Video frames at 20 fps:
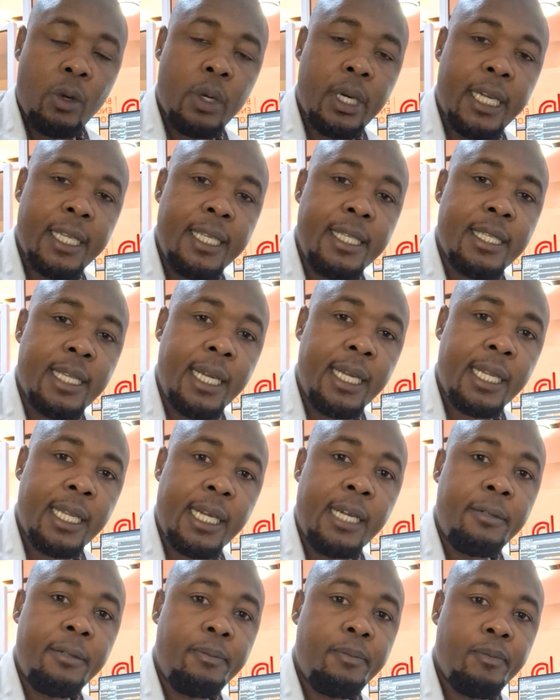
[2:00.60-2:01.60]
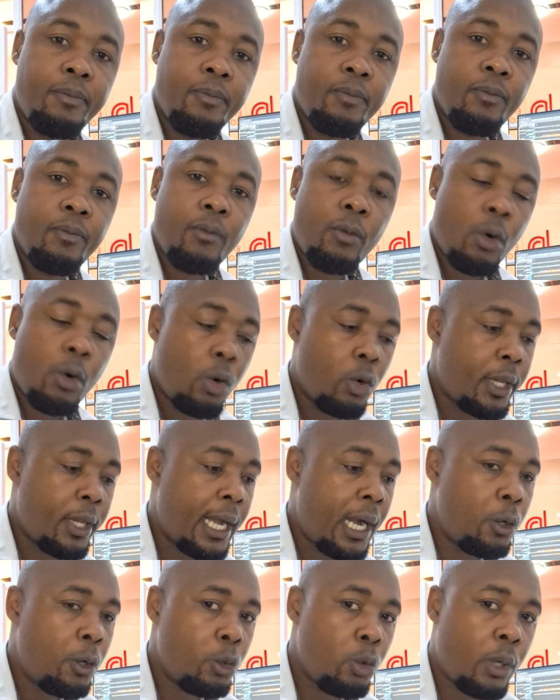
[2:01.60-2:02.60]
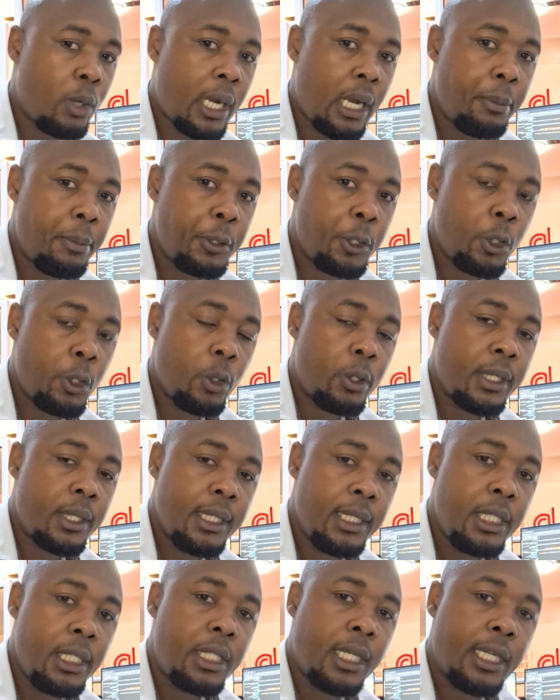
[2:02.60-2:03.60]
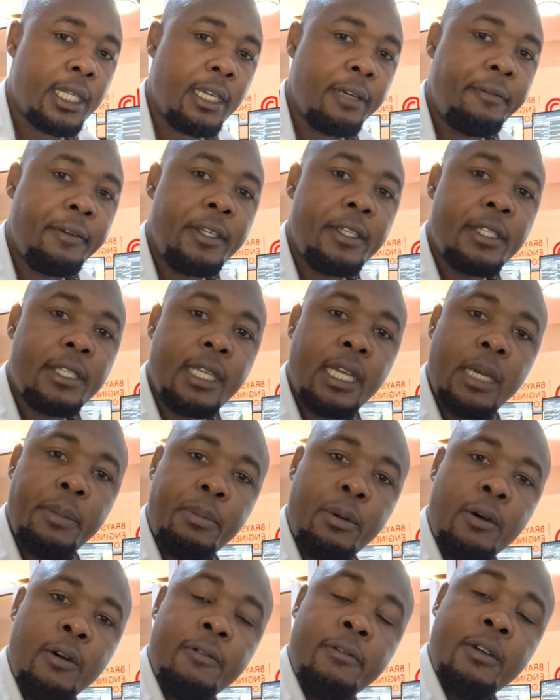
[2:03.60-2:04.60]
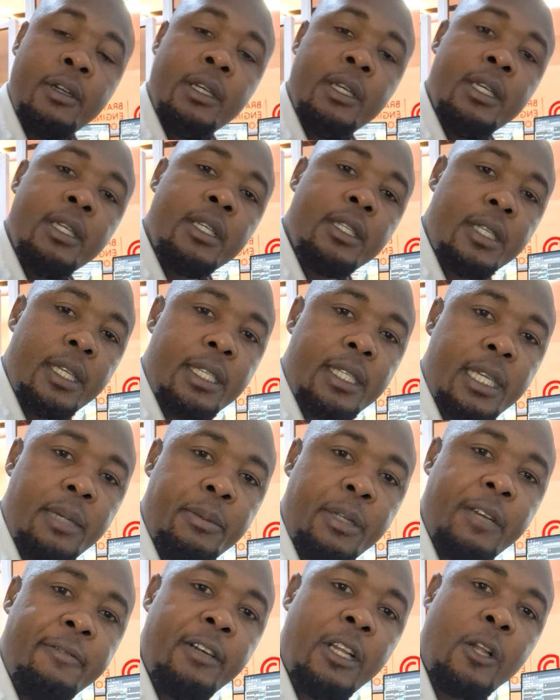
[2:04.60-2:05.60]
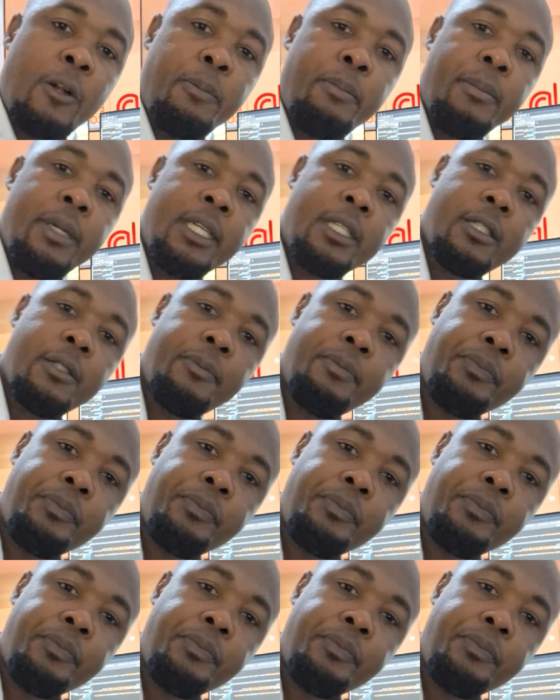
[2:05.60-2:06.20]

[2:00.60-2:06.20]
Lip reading: a designer on how to caption each and every step of system development.